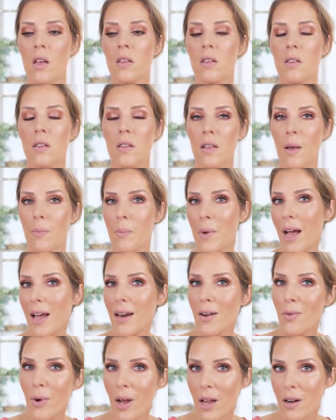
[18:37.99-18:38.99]
some
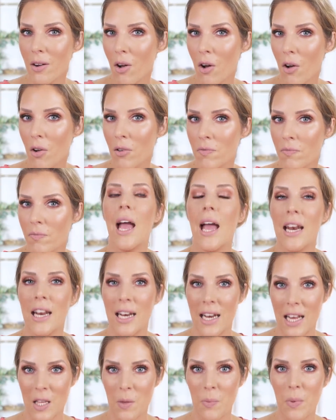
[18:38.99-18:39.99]
kind of retinol, and
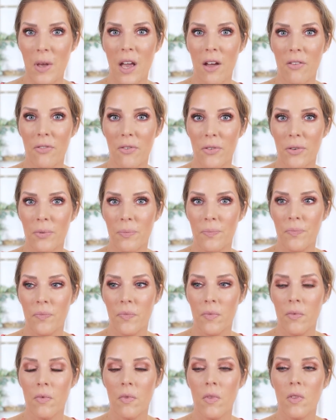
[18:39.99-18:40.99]
an SPF.
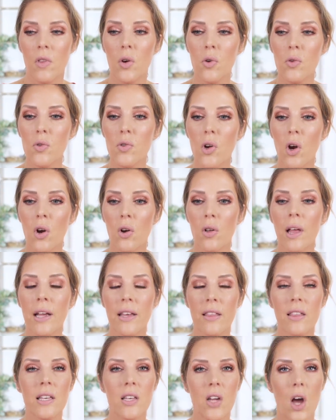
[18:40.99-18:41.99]
Those are
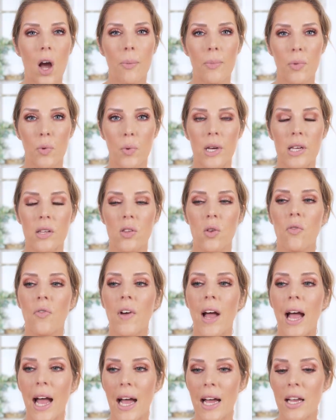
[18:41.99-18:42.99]
like the top three. So if
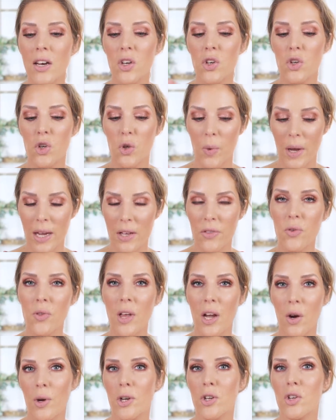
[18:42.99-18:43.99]
I had to answer
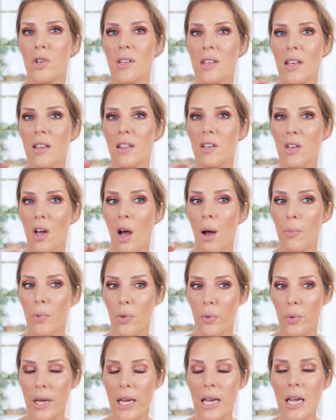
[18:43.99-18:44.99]
that question and say the top
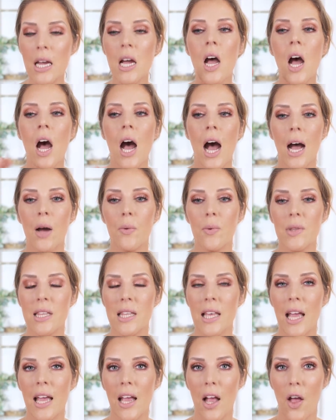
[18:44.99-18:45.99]
three, I would
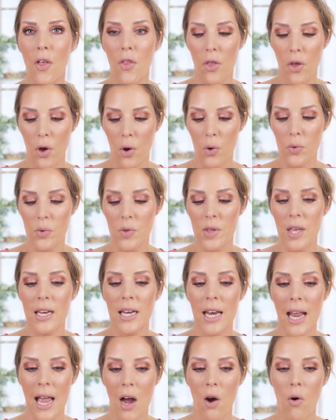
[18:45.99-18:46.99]
say those.
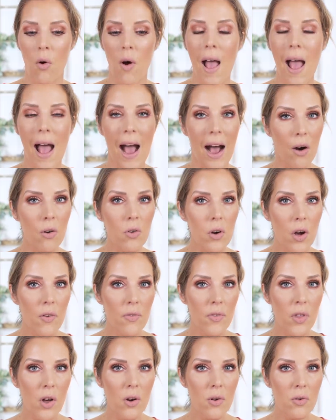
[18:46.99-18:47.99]
Now, out
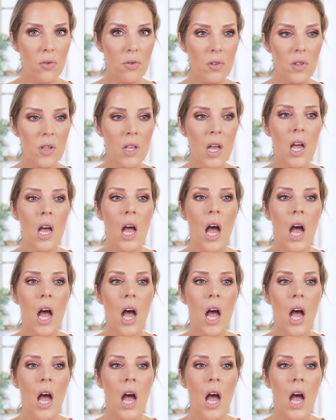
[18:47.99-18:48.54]
of those,